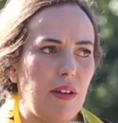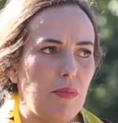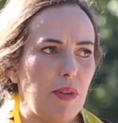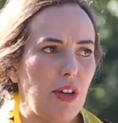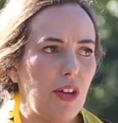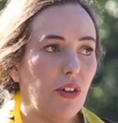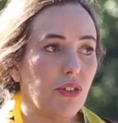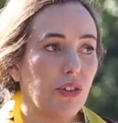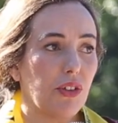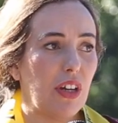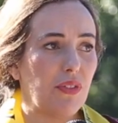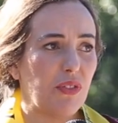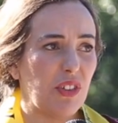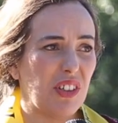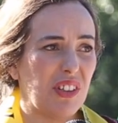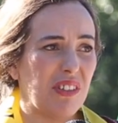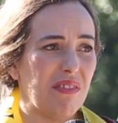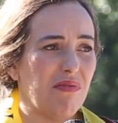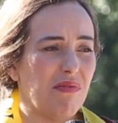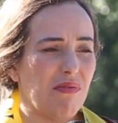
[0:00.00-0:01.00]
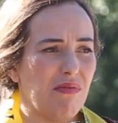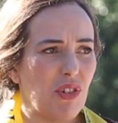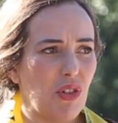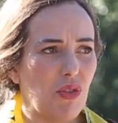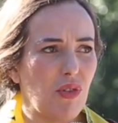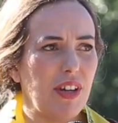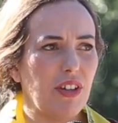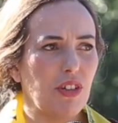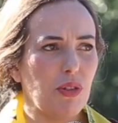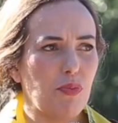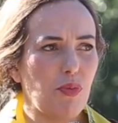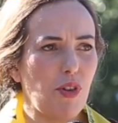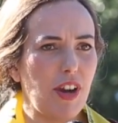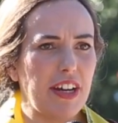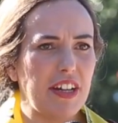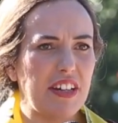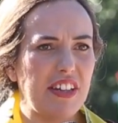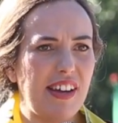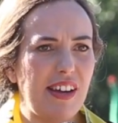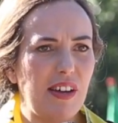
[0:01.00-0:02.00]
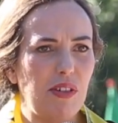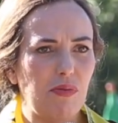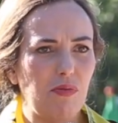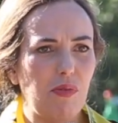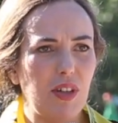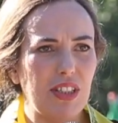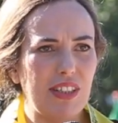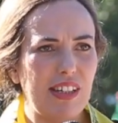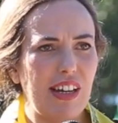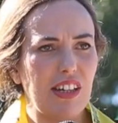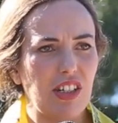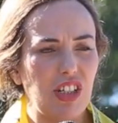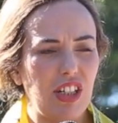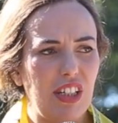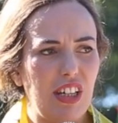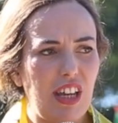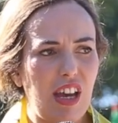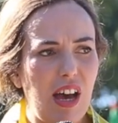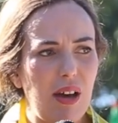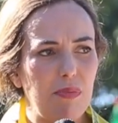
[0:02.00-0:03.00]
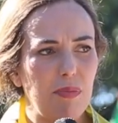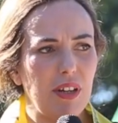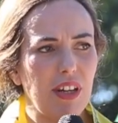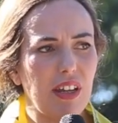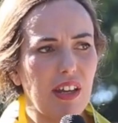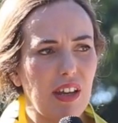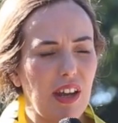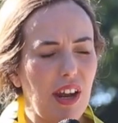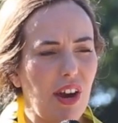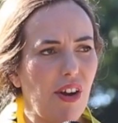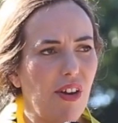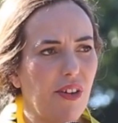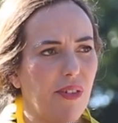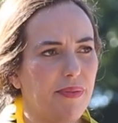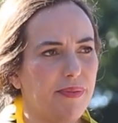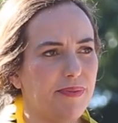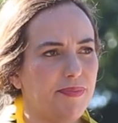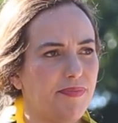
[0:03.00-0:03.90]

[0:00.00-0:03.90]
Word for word: But I also have to try to break down what's actually happening here.